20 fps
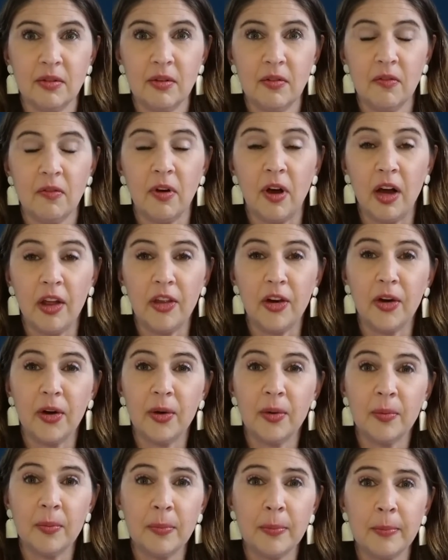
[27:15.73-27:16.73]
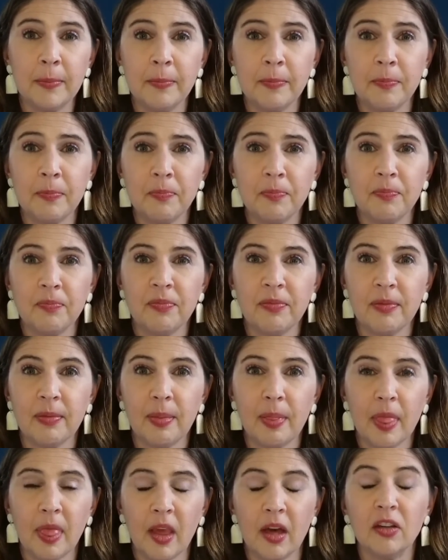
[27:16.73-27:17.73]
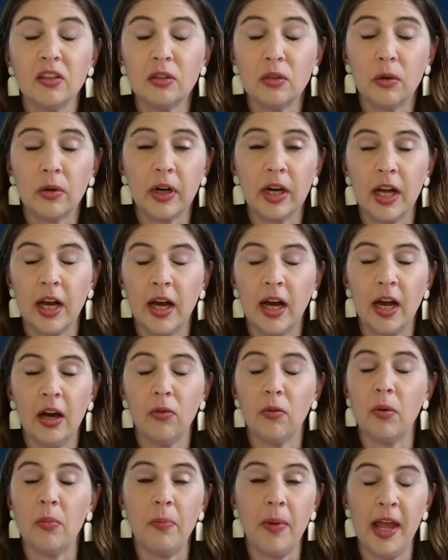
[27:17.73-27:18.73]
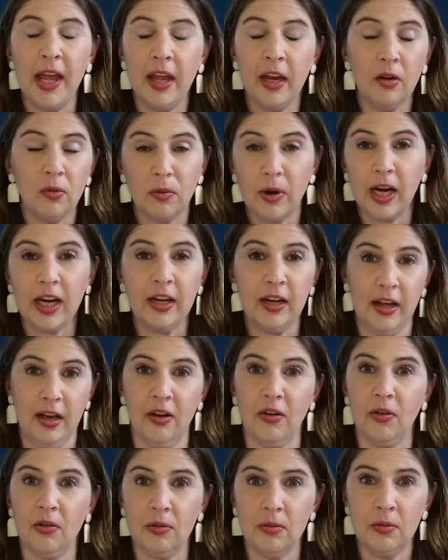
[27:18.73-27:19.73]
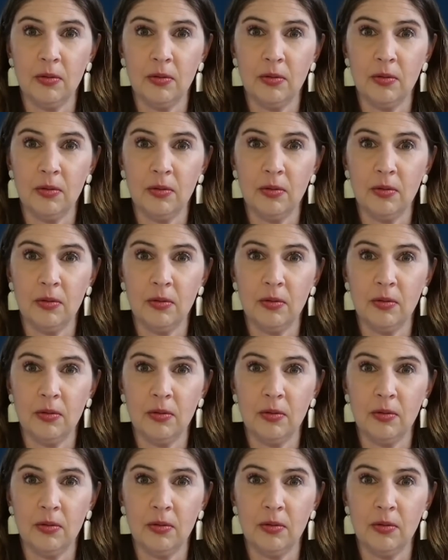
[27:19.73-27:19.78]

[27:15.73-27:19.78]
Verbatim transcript: Father, Lord, I repent right now